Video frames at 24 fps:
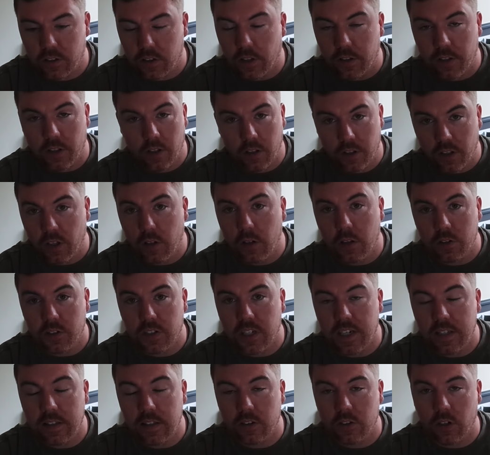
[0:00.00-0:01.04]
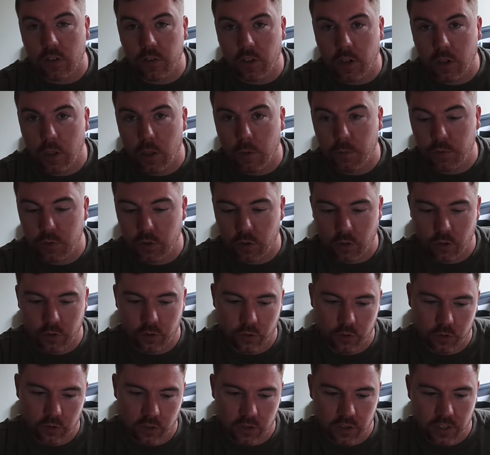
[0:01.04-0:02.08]
That you'll have seen this on the club
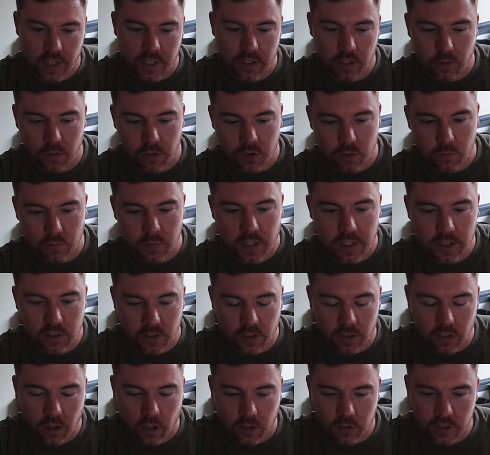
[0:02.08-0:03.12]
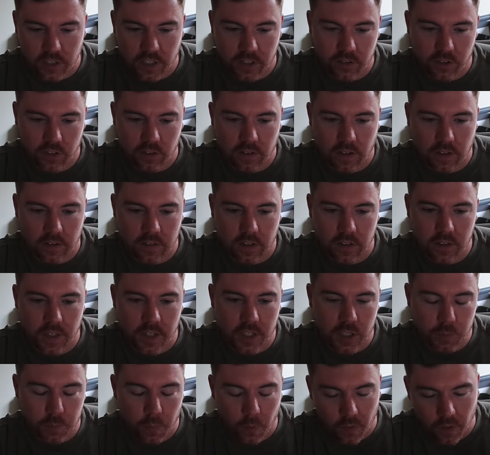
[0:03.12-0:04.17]
socials because they're doing some decent content surrounding
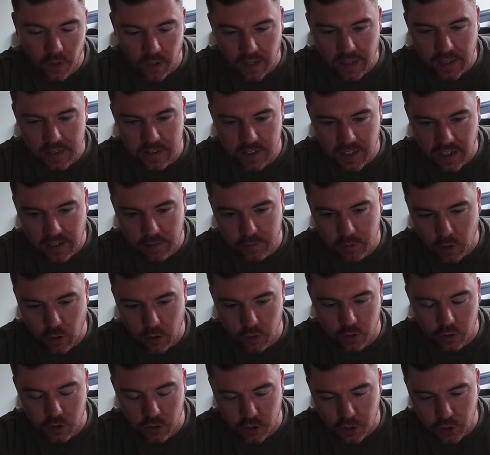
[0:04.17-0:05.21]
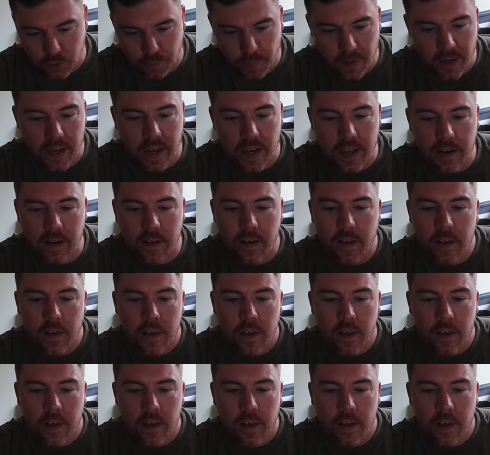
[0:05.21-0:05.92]
this, but the lads have gone to Spain.